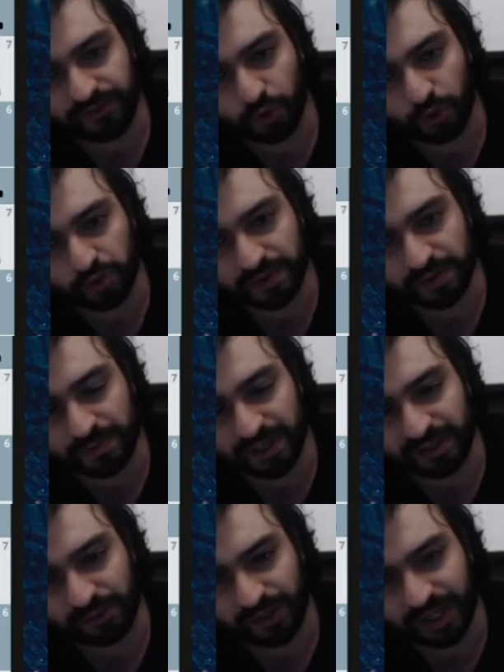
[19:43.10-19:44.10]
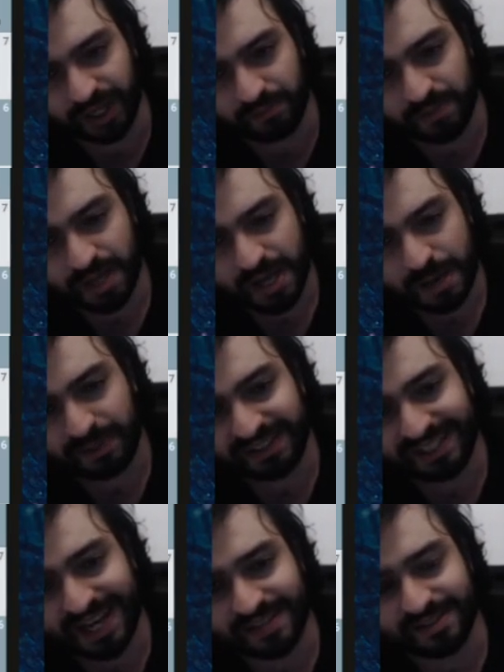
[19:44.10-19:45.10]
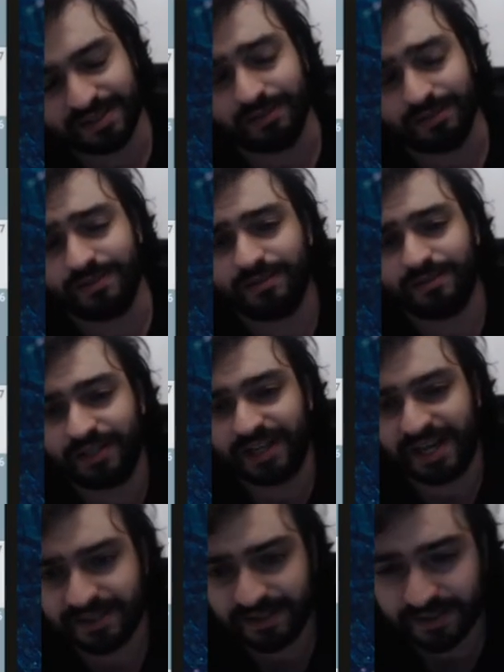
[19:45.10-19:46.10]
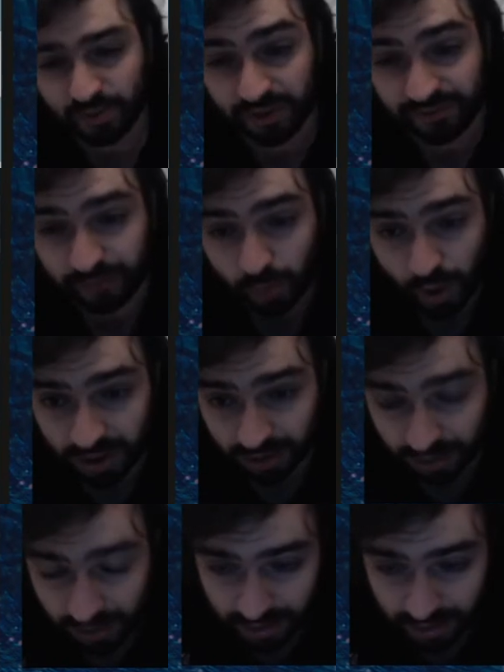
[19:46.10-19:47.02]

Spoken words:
which was played in the game, but castles. Castles would have won.